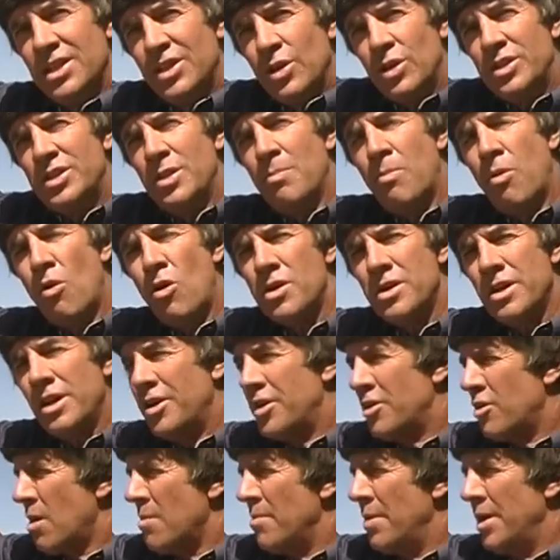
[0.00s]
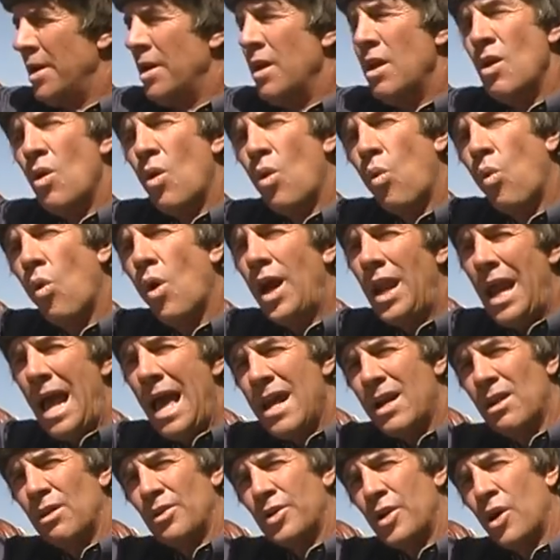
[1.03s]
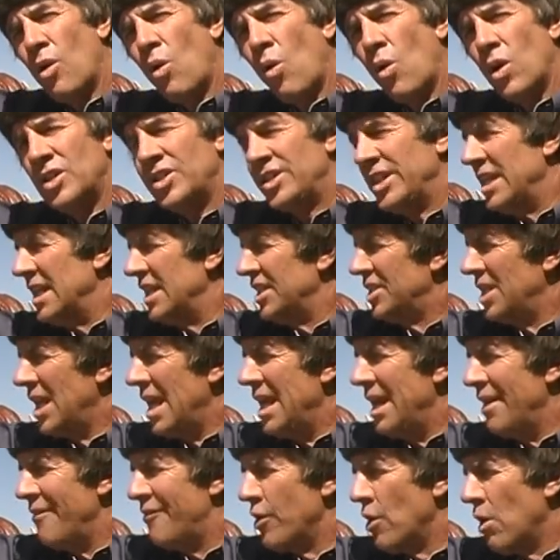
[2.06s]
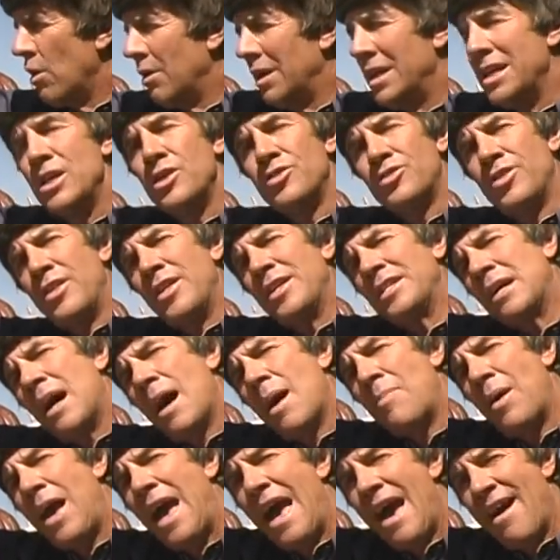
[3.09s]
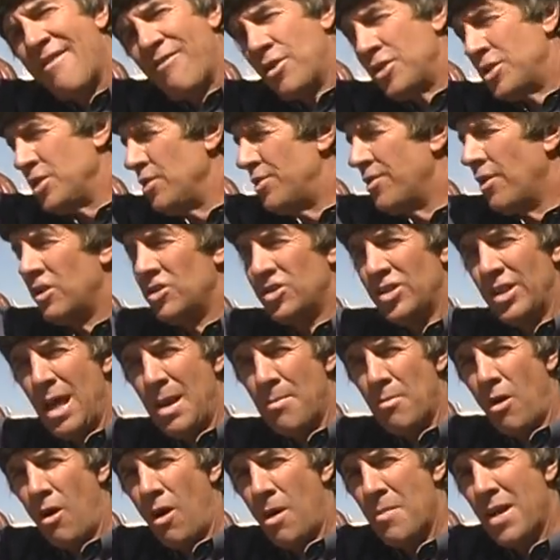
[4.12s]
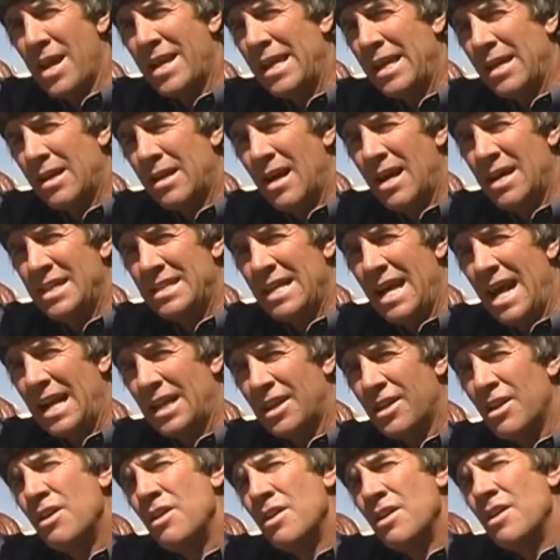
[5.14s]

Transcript: So it's important to determine what angle your horse is, and if you're only using the top half or 2/3 of that bar making contact,